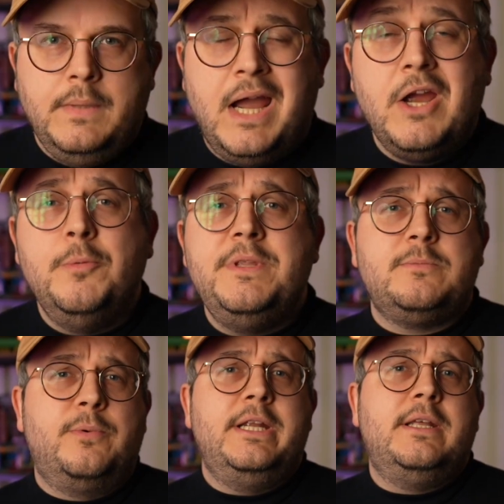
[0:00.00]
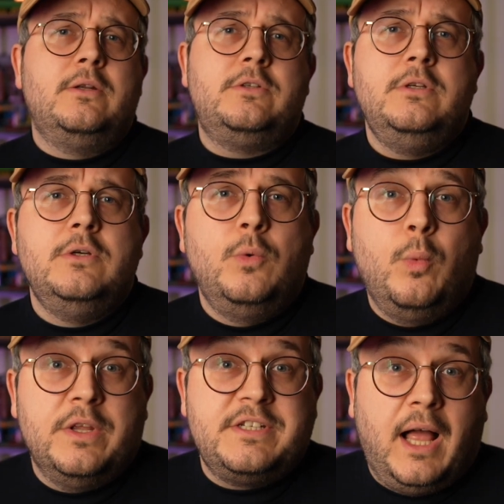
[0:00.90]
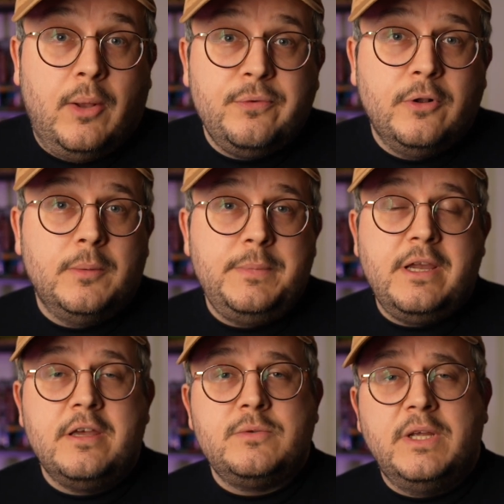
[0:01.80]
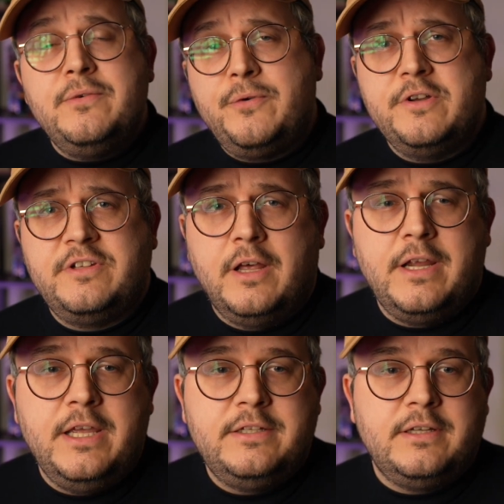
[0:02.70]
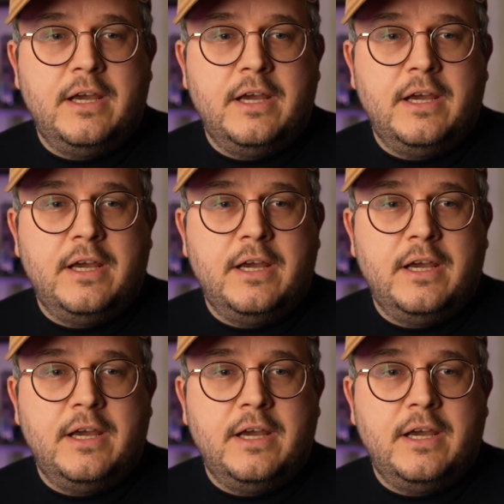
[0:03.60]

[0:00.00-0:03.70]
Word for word: I hope this breakdown to you was helpful because when I first saw this,